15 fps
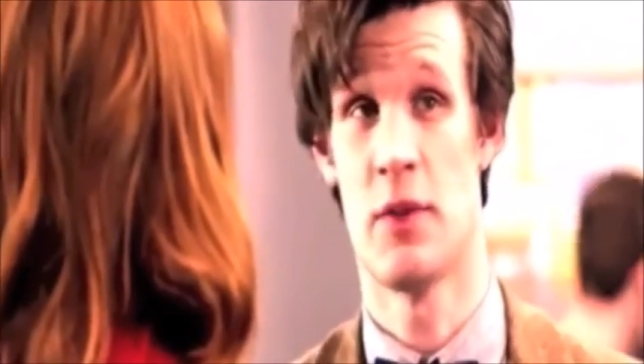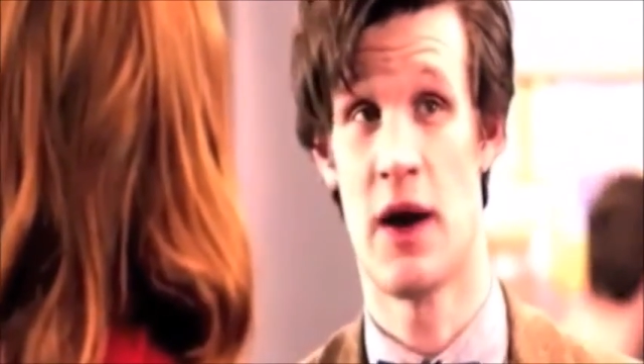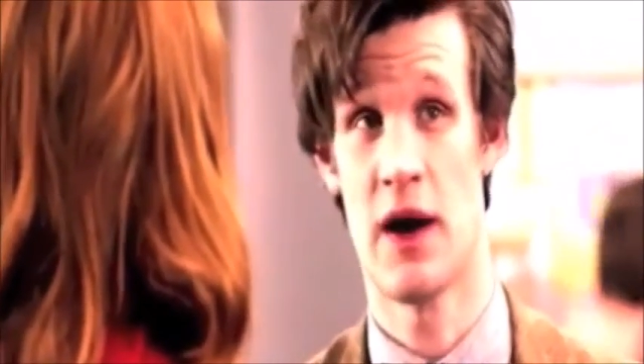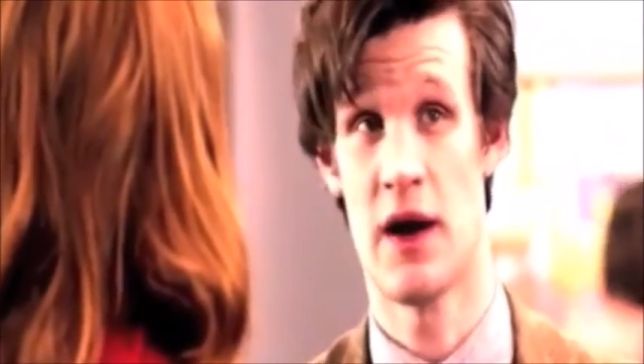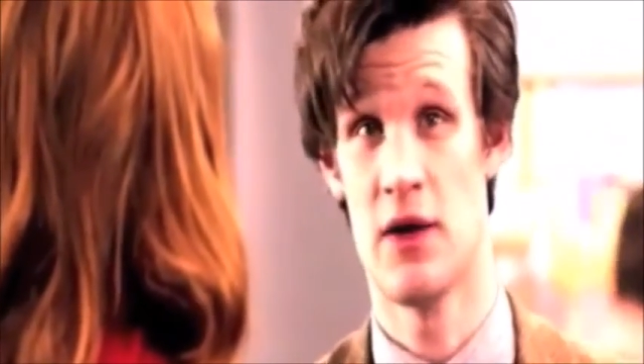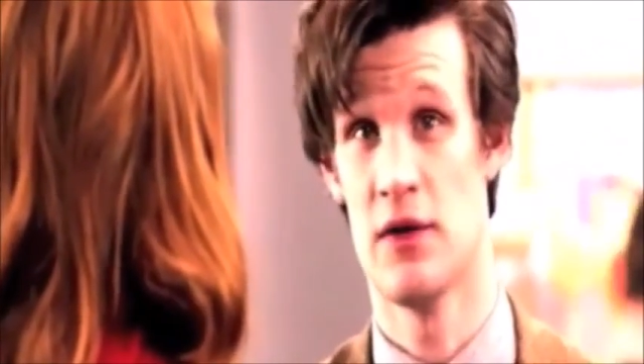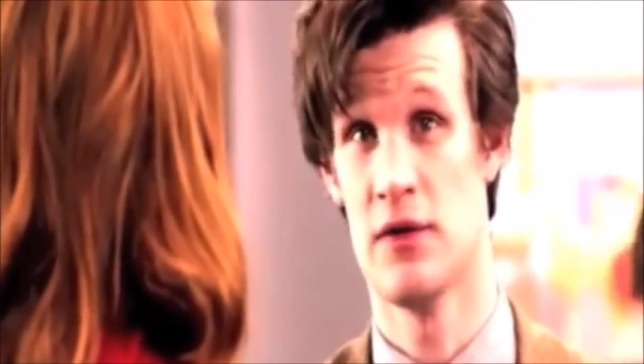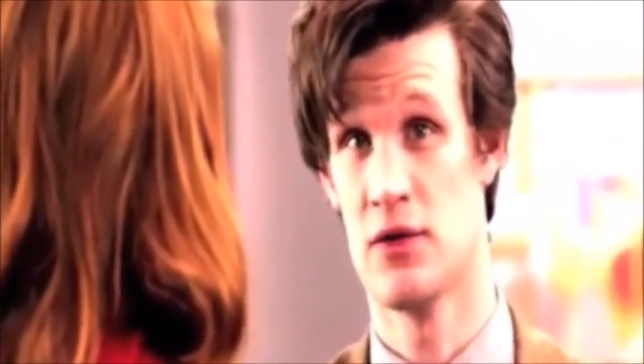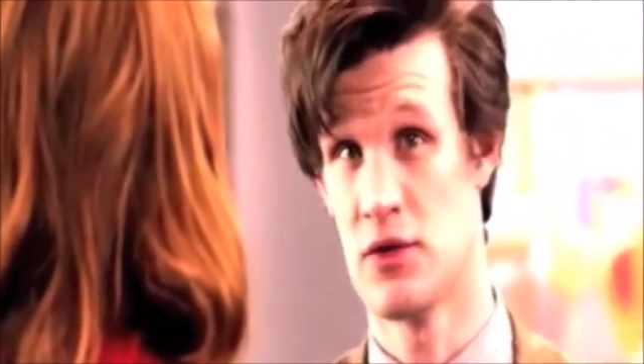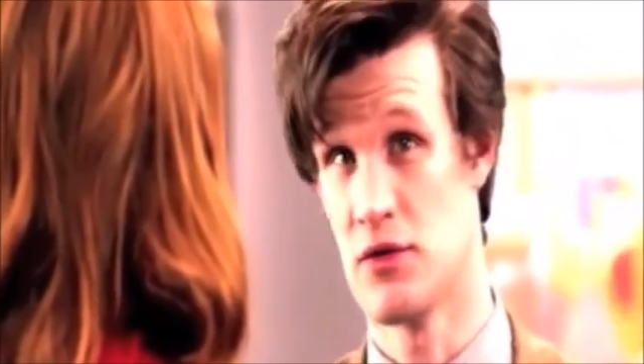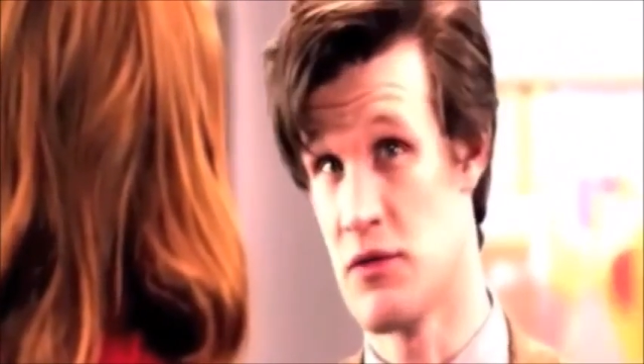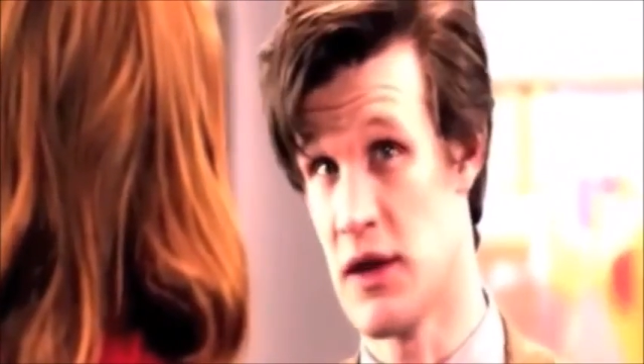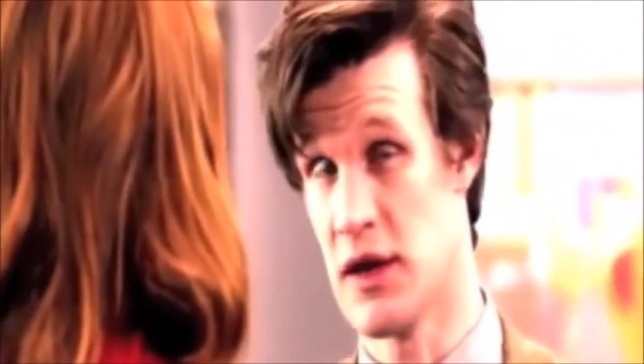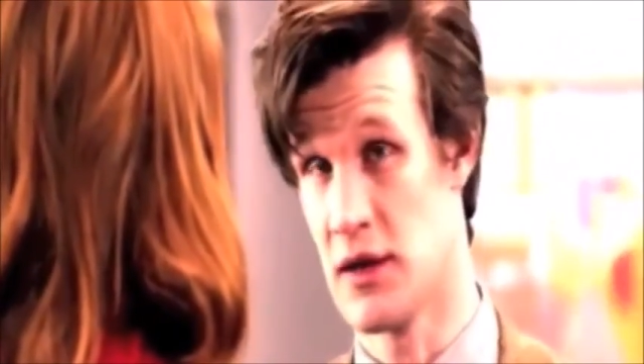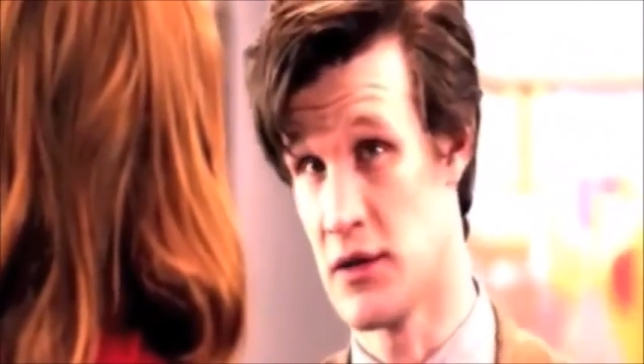your life
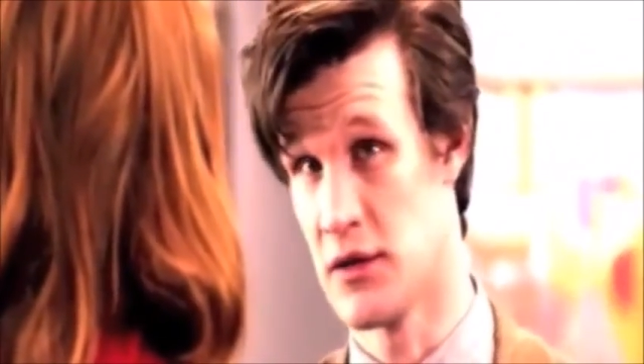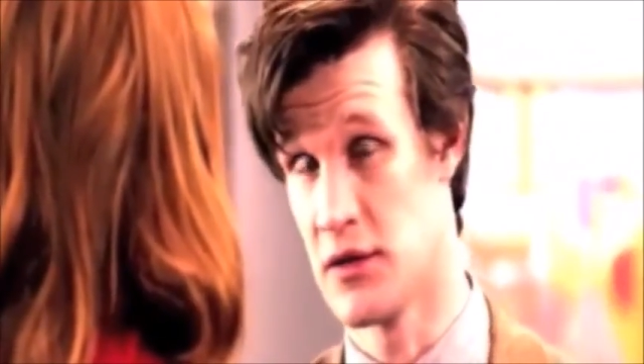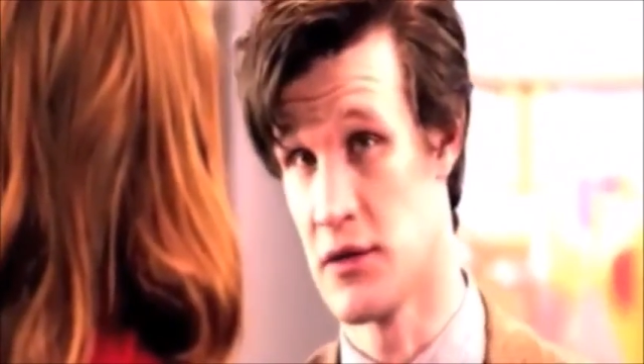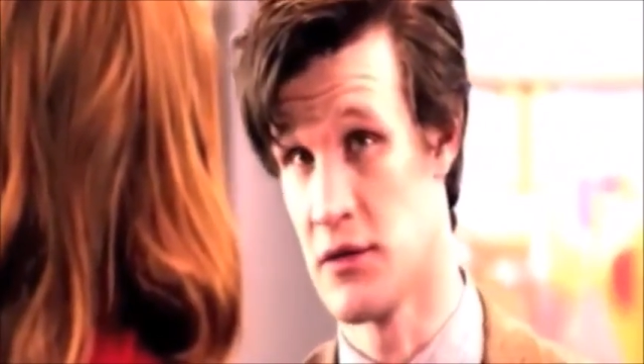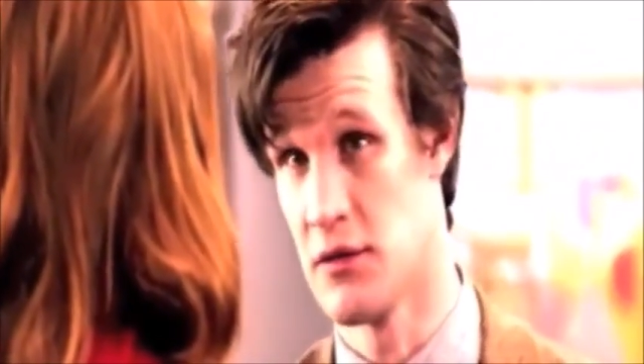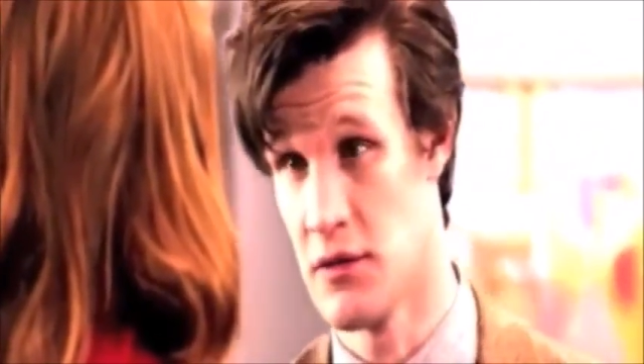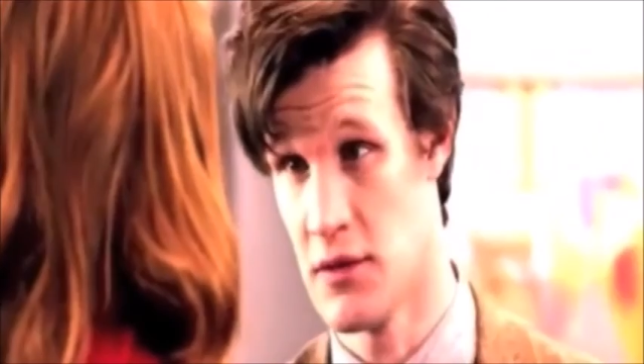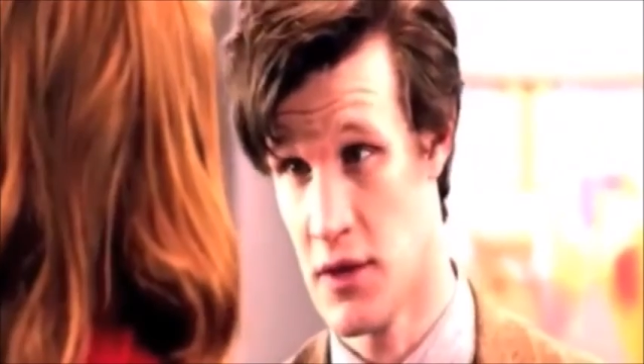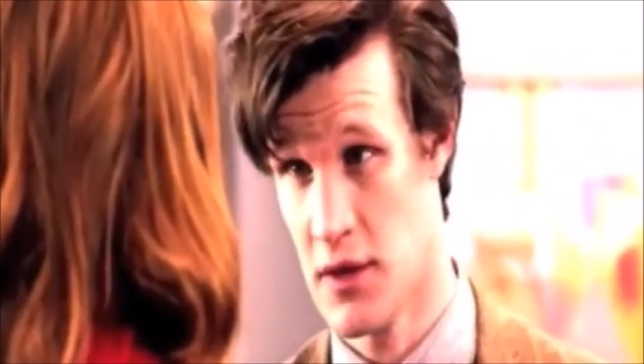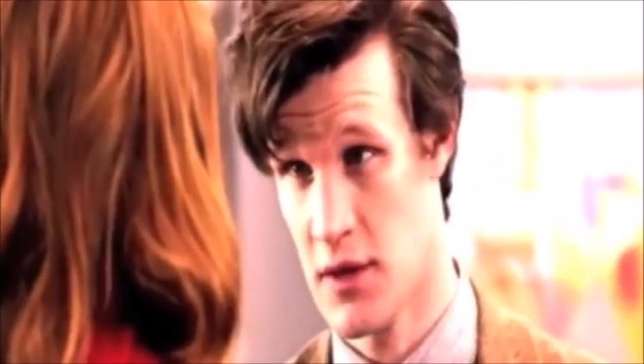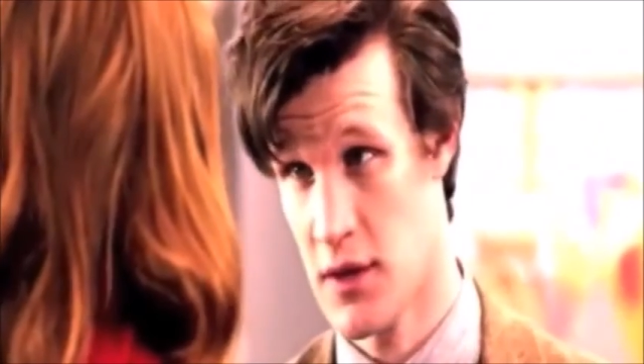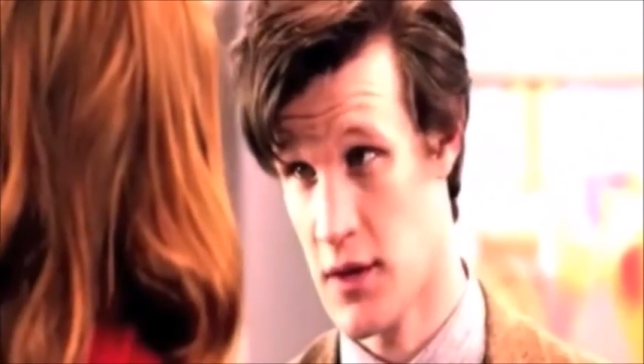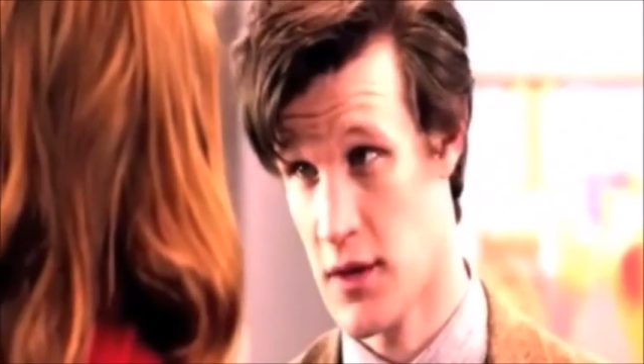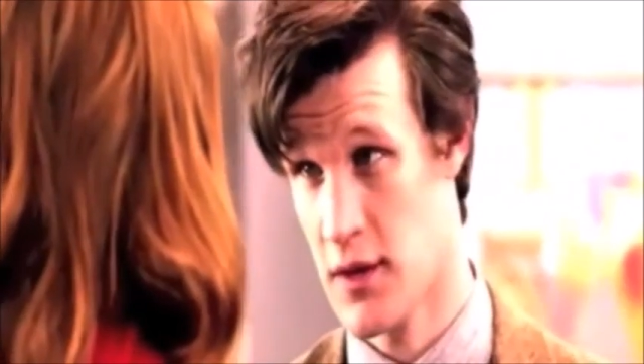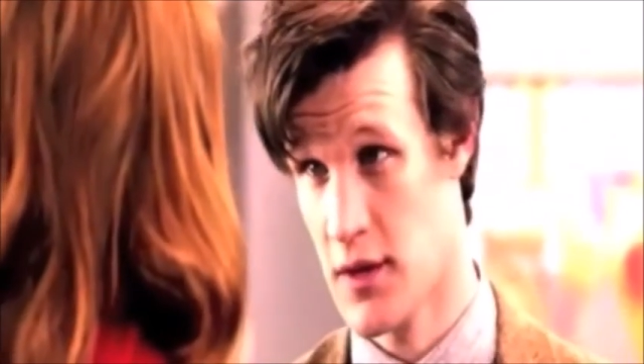will be
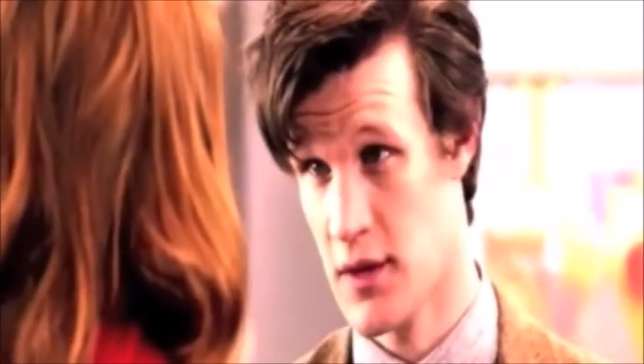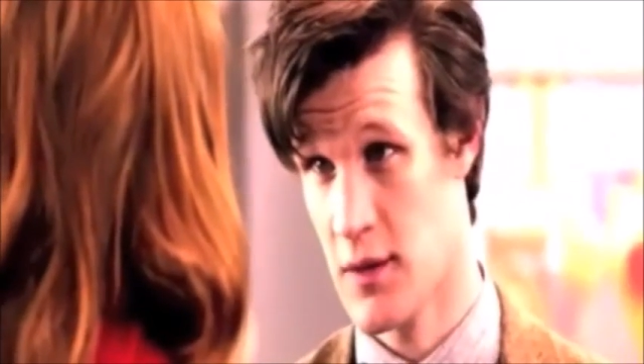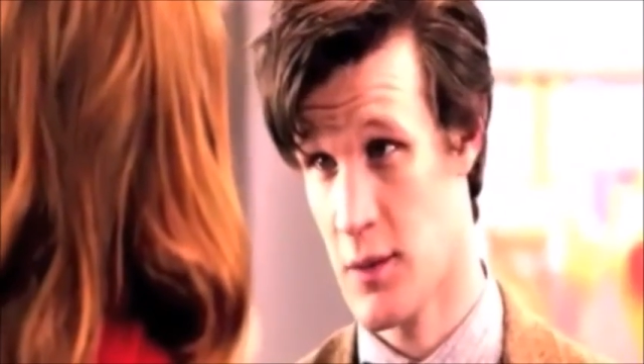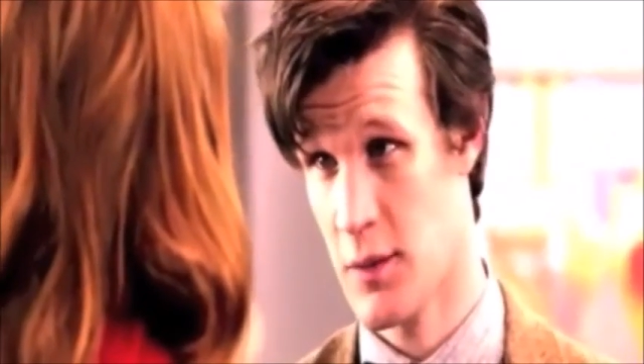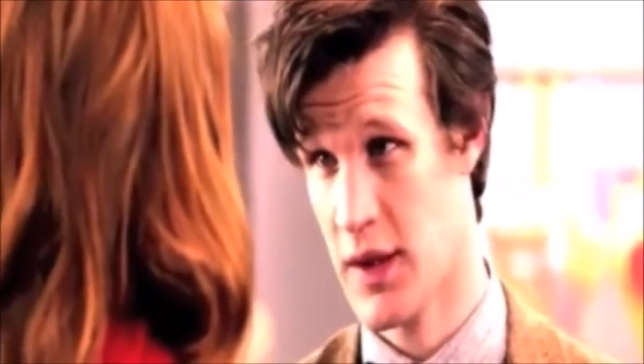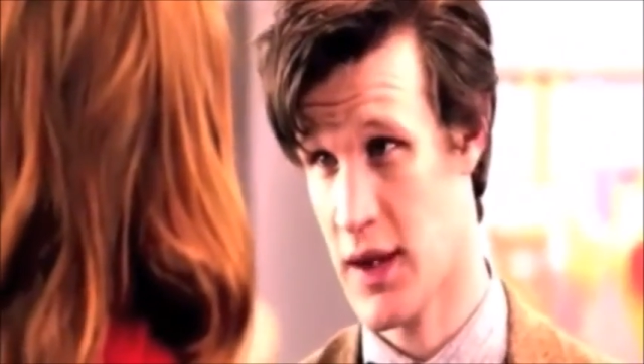easy.